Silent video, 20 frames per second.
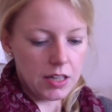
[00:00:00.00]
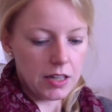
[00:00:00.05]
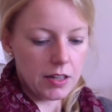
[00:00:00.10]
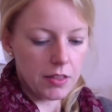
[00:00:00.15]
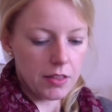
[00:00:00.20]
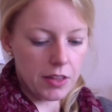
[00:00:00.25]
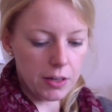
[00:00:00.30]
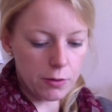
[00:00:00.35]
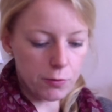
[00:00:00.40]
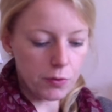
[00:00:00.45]

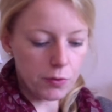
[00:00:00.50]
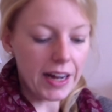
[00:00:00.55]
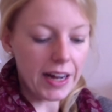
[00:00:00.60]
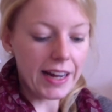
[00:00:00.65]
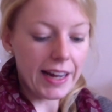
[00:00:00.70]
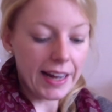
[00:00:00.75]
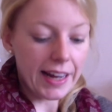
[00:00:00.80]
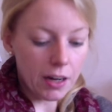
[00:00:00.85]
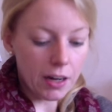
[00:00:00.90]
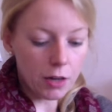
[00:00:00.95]
that...
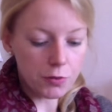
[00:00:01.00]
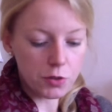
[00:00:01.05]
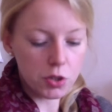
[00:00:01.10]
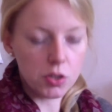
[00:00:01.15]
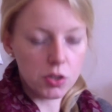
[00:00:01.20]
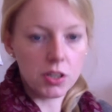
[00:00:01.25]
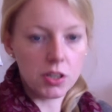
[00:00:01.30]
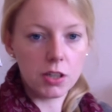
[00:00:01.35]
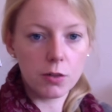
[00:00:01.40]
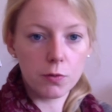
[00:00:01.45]
I love to
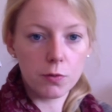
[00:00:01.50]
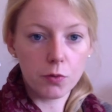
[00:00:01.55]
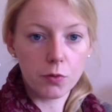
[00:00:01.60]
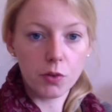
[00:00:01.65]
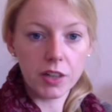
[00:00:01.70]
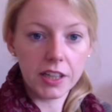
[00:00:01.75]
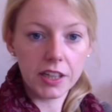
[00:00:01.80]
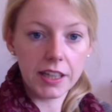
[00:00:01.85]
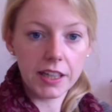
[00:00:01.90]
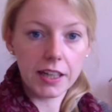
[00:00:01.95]
knit
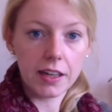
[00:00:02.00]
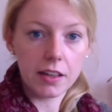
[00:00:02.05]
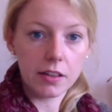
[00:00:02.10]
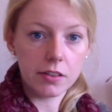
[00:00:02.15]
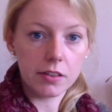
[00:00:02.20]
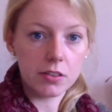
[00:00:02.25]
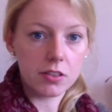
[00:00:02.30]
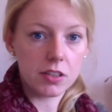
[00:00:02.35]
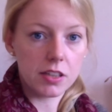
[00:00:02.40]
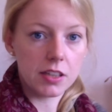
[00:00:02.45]
freaky
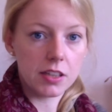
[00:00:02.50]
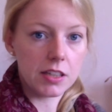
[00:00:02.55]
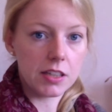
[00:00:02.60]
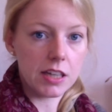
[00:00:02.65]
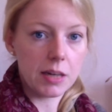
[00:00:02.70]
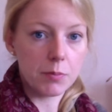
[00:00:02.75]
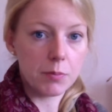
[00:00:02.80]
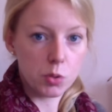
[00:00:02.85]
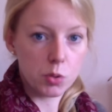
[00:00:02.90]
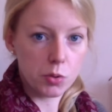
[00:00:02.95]
colors, and
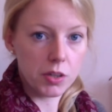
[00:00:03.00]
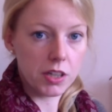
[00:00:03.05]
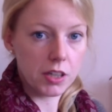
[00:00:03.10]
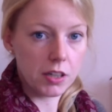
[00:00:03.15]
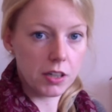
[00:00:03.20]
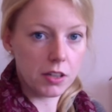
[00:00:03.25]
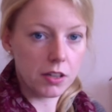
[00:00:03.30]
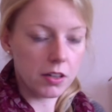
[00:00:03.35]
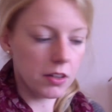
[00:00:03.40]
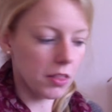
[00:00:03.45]
I'm
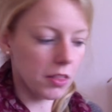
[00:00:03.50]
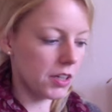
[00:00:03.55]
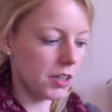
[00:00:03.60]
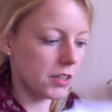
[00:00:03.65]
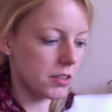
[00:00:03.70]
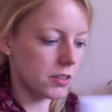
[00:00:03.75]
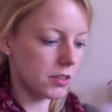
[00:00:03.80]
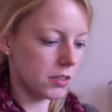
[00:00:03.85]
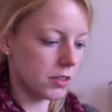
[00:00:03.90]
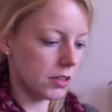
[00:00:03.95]
doing
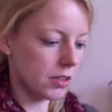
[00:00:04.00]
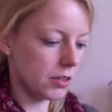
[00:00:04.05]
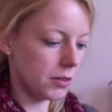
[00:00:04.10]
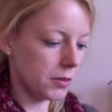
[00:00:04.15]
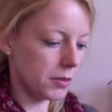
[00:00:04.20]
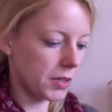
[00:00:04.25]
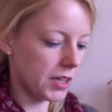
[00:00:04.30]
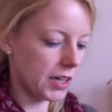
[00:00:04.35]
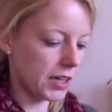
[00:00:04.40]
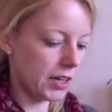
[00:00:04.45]
these
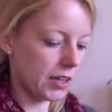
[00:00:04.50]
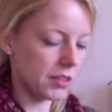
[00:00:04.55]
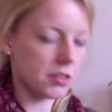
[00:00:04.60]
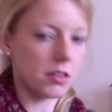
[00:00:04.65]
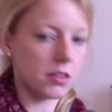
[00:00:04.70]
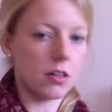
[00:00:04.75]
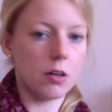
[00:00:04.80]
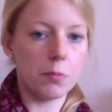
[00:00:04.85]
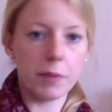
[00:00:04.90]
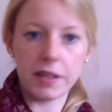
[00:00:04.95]

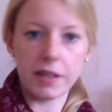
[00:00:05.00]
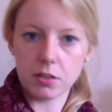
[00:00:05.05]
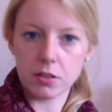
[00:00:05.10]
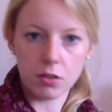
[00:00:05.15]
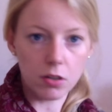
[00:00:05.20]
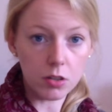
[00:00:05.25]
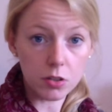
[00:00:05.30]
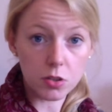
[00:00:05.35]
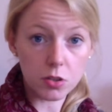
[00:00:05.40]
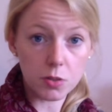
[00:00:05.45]
colors on my
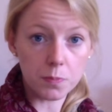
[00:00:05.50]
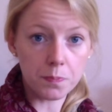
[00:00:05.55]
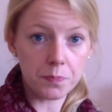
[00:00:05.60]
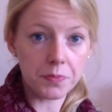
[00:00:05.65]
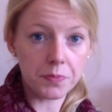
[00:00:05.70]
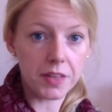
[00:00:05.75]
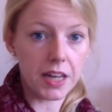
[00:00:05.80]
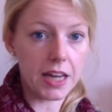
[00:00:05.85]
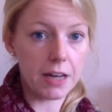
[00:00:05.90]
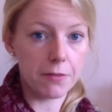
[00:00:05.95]
socks.
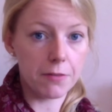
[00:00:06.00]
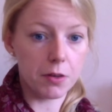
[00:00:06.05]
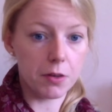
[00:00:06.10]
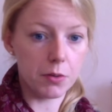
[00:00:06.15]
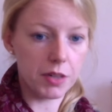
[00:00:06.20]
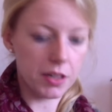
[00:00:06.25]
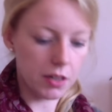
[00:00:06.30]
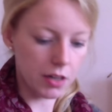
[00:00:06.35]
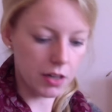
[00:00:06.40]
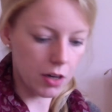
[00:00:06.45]
I have
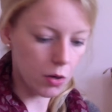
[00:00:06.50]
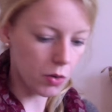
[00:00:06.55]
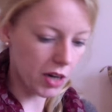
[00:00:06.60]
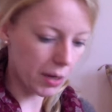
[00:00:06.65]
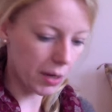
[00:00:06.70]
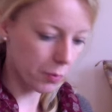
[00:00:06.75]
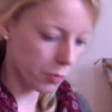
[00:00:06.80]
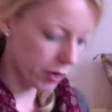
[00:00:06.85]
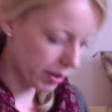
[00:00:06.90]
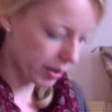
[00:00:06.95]

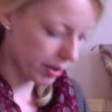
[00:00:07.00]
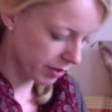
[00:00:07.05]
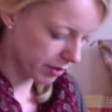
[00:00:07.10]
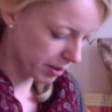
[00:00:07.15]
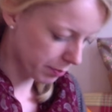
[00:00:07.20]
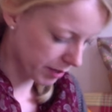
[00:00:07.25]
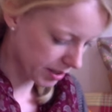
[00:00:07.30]
I'm wearing my